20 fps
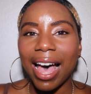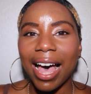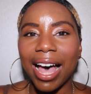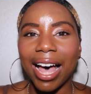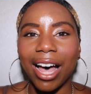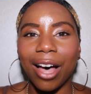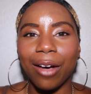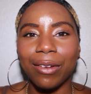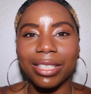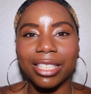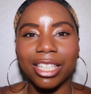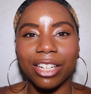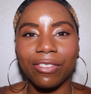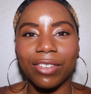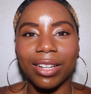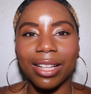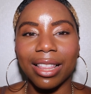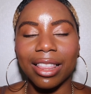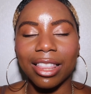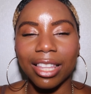out
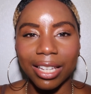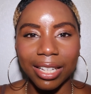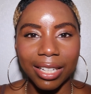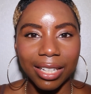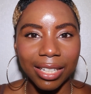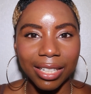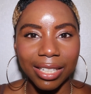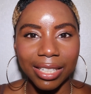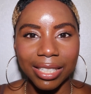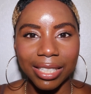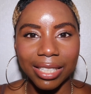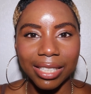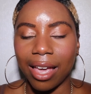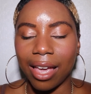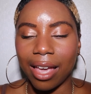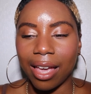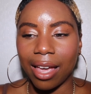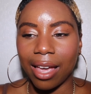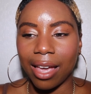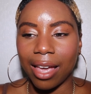different things.
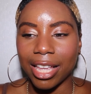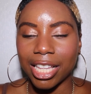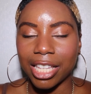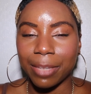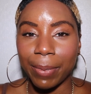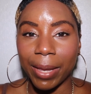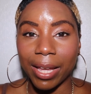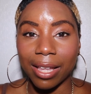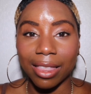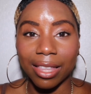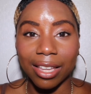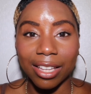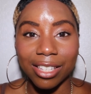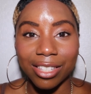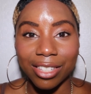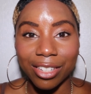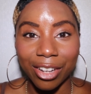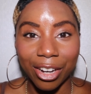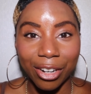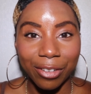Expect
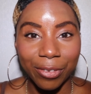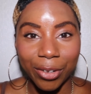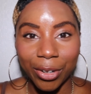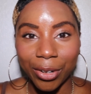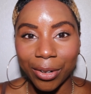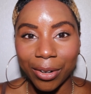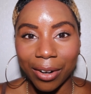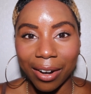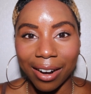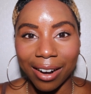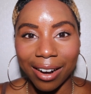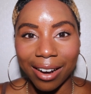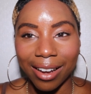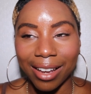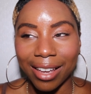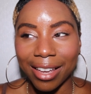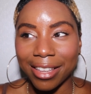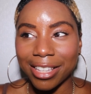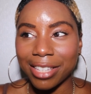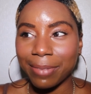things to go wrong.
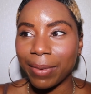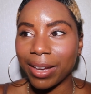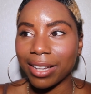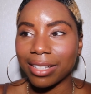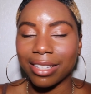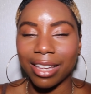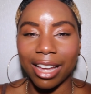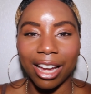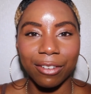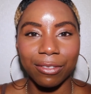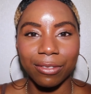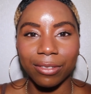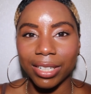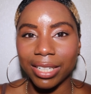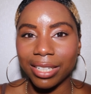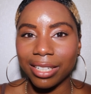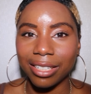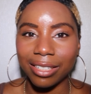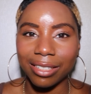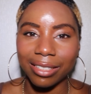Expect to have
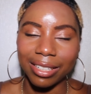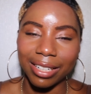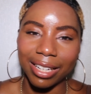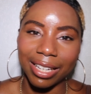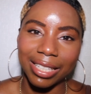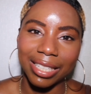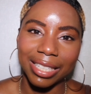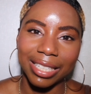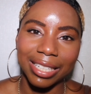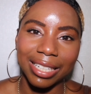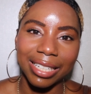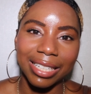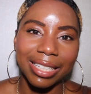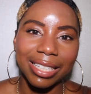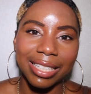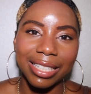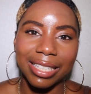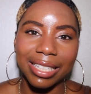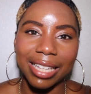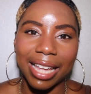really good
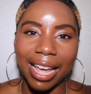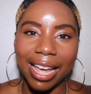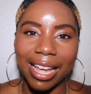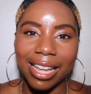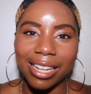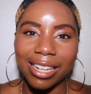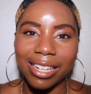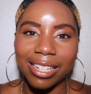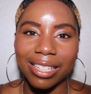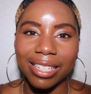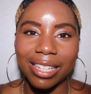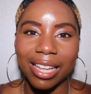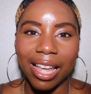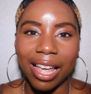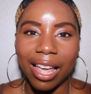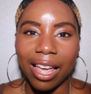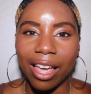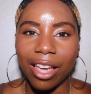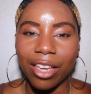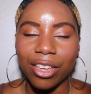lessons, and
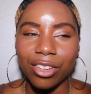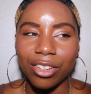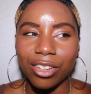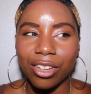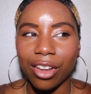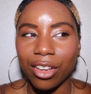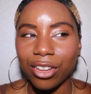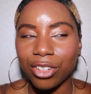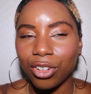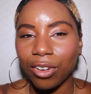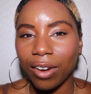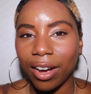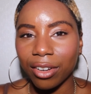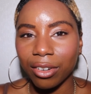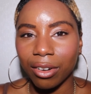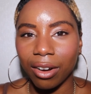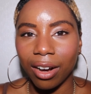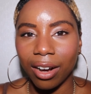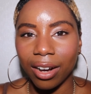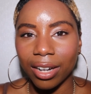try
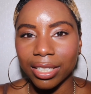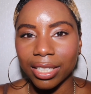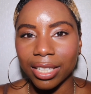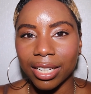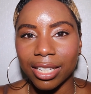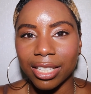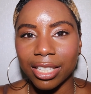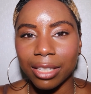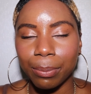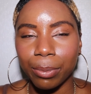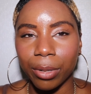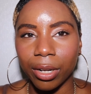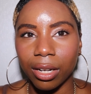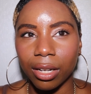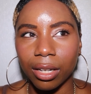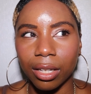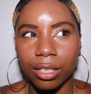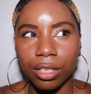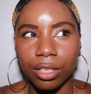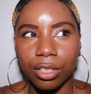your hardest,
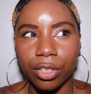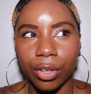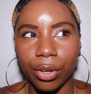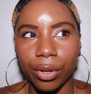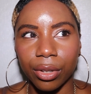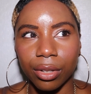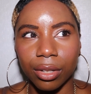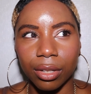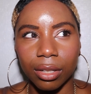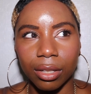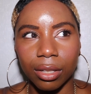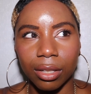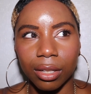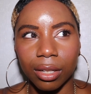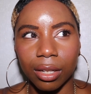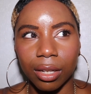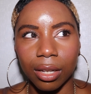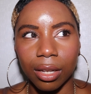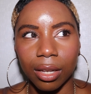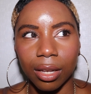but don't
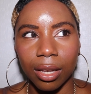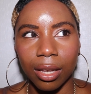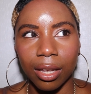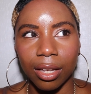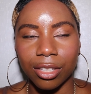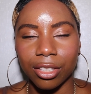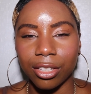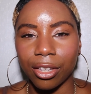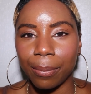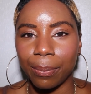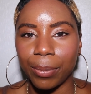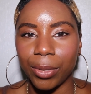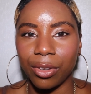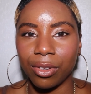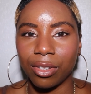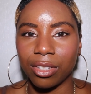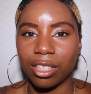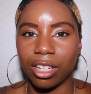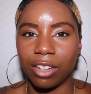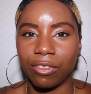beat
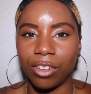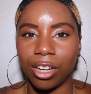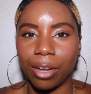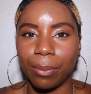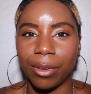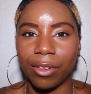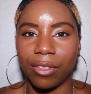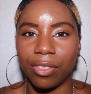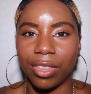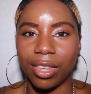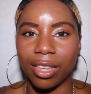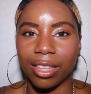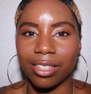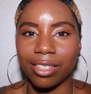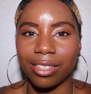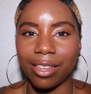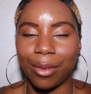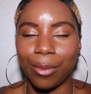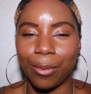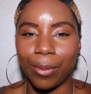yourself up if
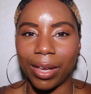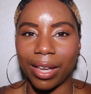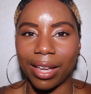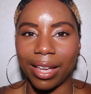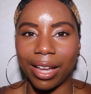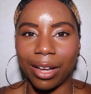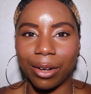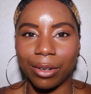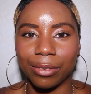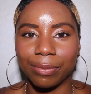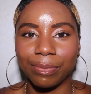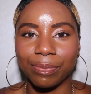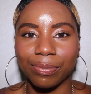things don't work out.